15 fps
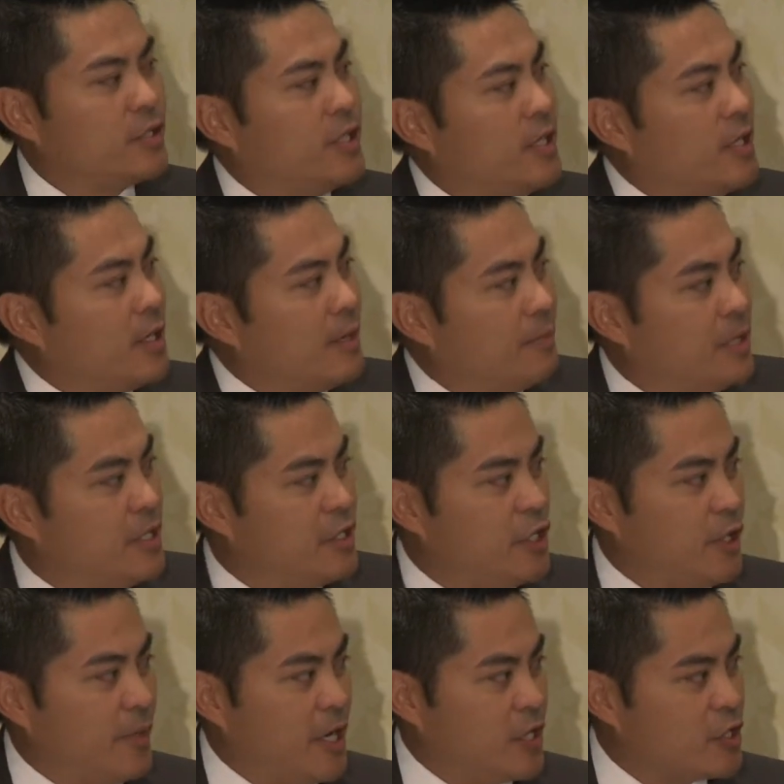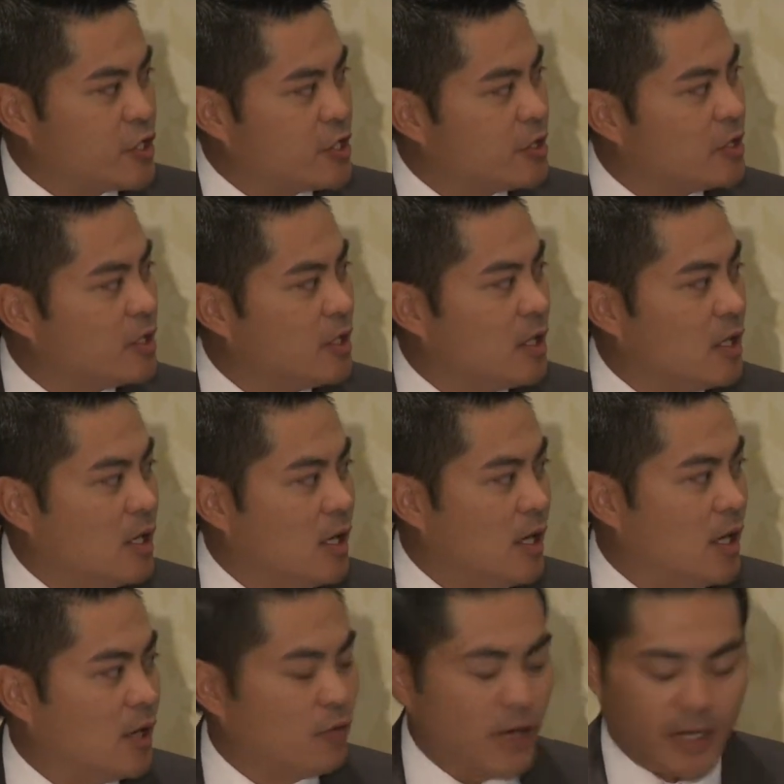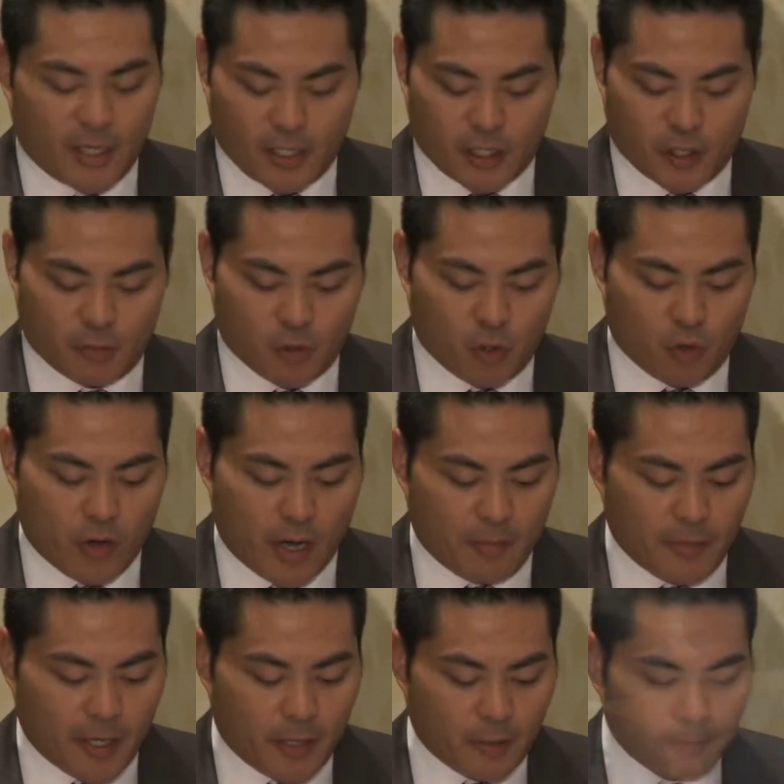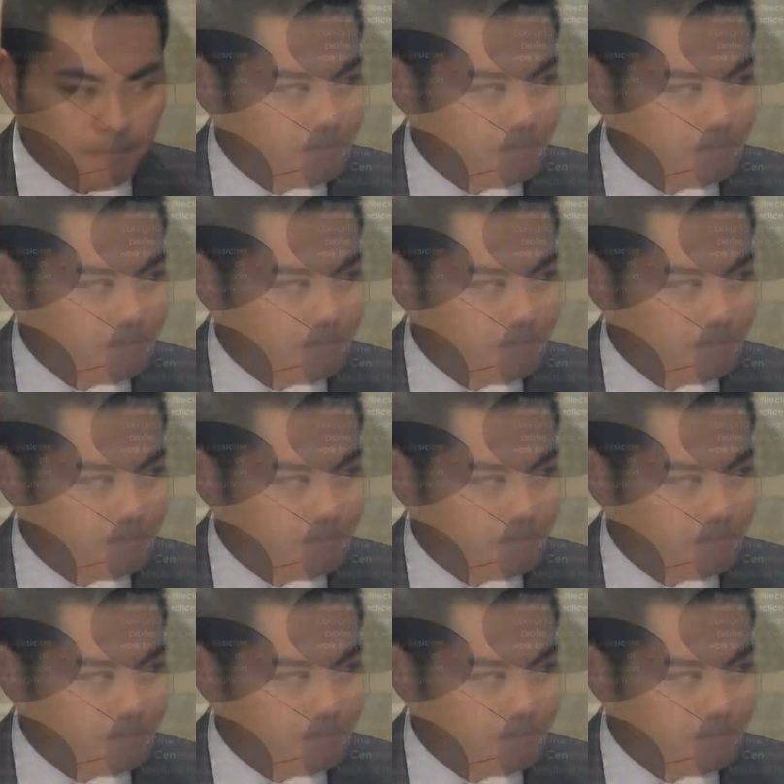the PCMH recognition program there.